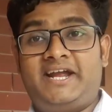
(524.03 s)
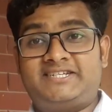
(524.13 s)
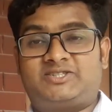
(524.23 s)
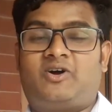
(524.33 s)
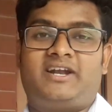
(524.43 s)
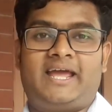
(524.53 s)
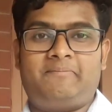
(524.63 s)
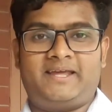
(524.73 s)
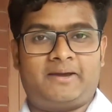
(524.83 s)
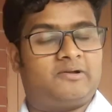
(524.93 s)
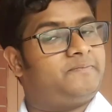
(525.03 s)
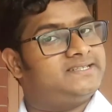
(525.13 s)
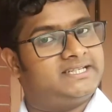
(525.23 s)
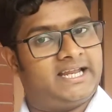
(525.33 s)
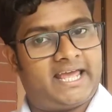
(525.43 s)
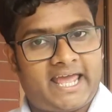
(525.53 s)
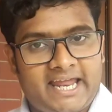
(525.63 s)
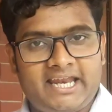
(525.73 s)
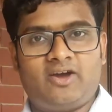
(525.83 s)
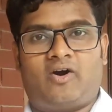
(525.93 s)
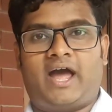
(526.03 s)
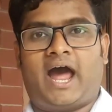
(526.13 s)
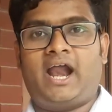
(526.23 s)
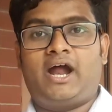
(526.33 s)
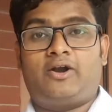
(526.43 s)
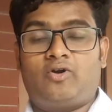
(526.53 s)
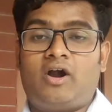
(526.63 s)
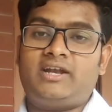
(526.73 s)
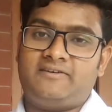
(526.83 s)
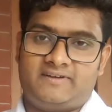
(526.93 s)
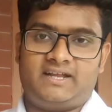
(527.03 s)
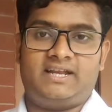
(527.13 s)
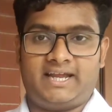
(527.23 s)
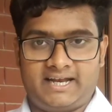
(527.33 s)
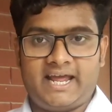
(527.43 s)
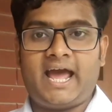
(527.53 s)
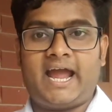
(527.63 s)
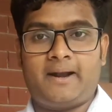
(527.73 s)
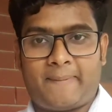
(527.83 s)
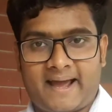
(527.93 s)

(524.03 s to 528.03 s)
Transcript: It's not applicable presently anywhere, not even in India and